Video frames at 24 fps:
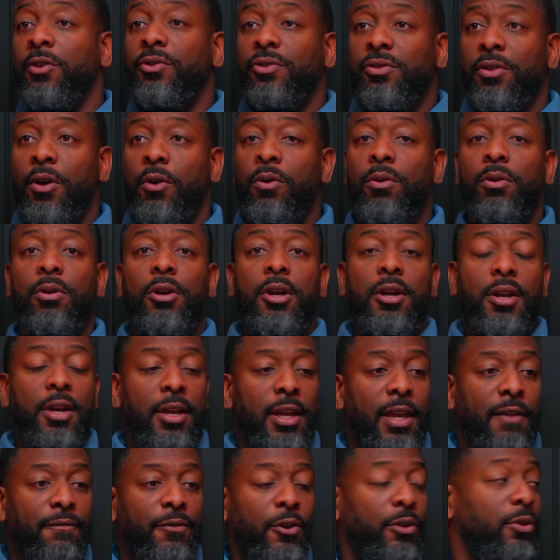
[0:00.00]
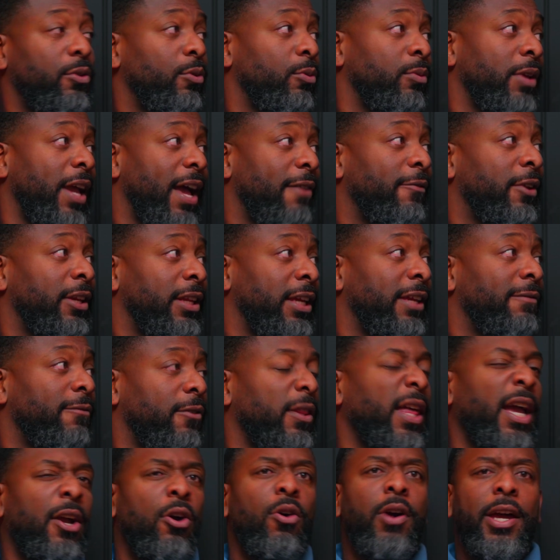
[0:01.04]
So if you do have a need for
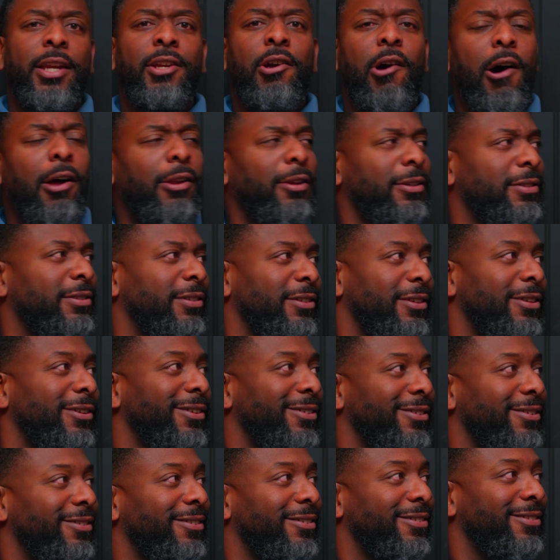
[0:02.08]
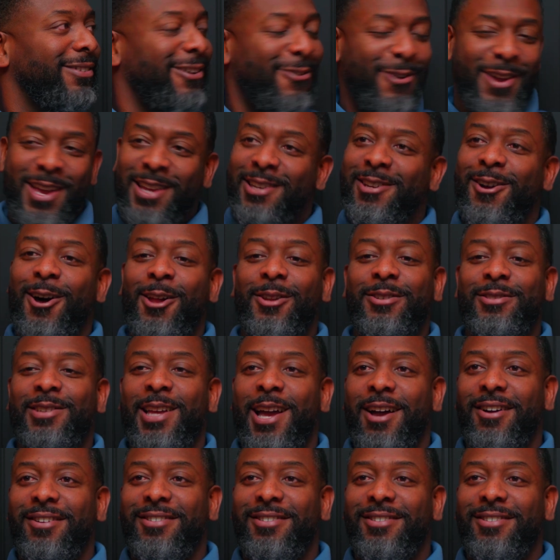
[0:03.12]
that, go ahead and call us. Go ahead and call us now.